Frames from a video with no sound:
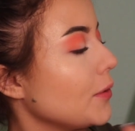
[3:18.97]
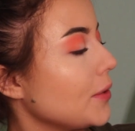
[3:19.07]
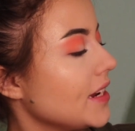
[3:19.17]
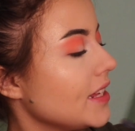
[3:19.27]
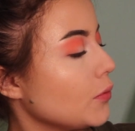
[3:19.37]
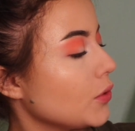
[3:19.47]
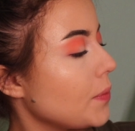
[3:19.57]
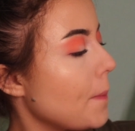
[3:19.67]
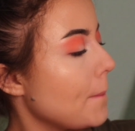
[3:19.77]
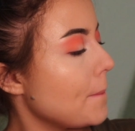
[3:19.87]
I went in with
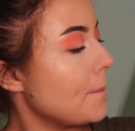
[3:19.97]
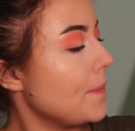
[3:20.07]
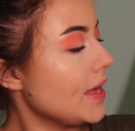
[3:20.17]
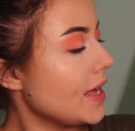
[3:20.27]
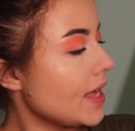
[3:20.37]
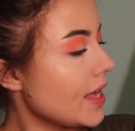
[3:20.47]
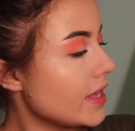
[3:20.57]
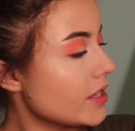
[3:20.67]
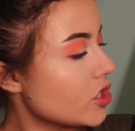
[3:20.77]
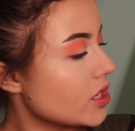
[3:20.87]

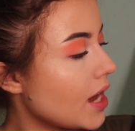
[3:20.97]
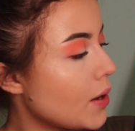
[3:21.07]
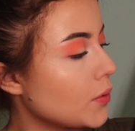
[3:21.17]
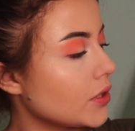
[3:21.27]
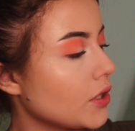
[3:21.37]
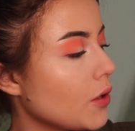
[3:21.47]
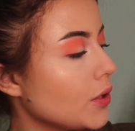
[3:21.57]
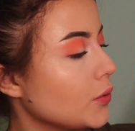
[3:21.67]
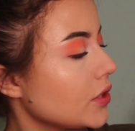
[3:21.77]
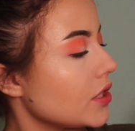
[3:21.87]
bitch, now I want to go
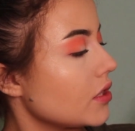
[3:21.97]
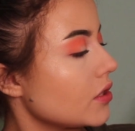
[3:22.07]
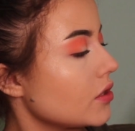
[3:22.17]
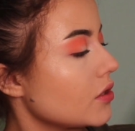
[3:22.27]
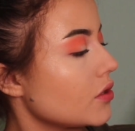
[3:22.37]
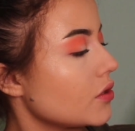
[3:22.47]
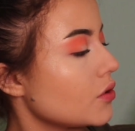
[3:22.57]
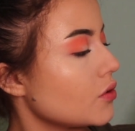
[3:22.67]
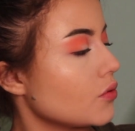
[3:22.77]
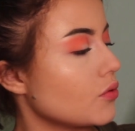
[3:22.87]
in with
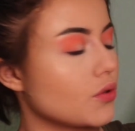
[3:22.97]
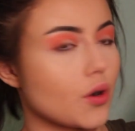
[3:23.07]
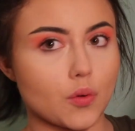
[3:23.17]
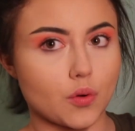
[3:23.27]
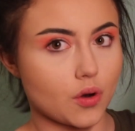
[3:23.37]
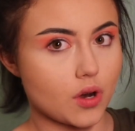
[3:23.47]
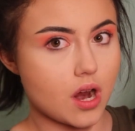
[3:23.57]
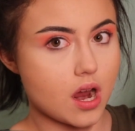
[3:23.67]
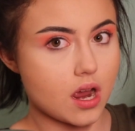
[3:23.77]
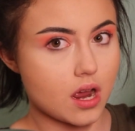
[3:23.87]
stroke